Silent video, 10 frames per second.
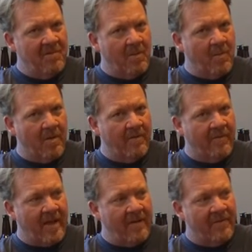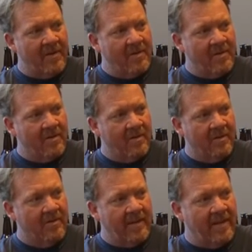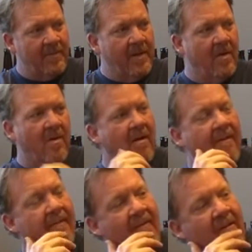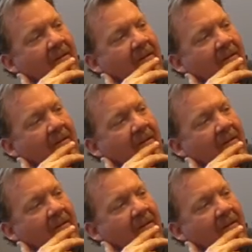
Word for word: no more than 5 years that's been going on.